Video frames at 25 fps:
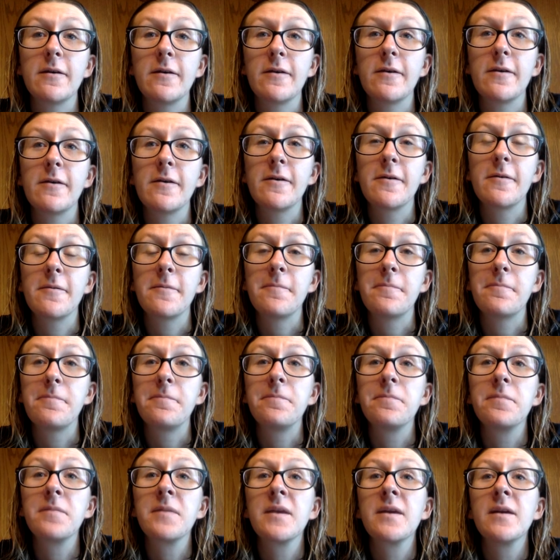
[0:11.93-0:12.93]

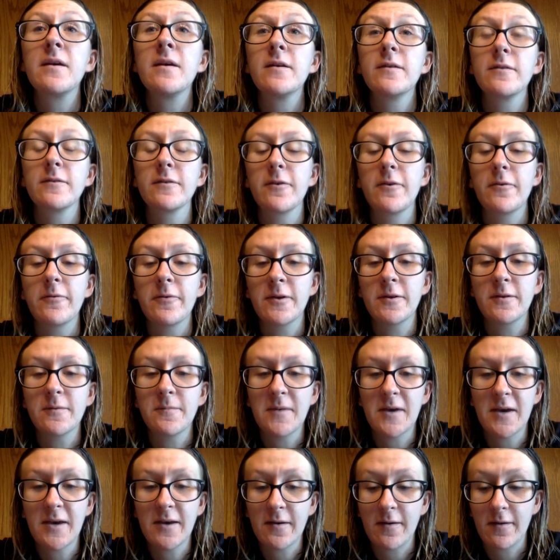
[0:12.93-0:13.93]
So I wanted to
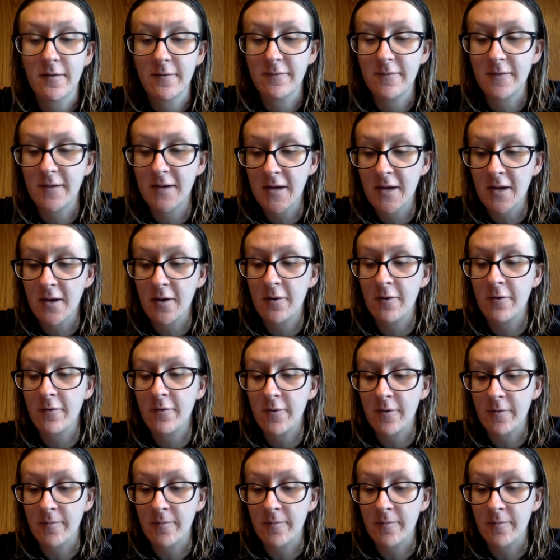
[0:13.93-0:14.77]
make a video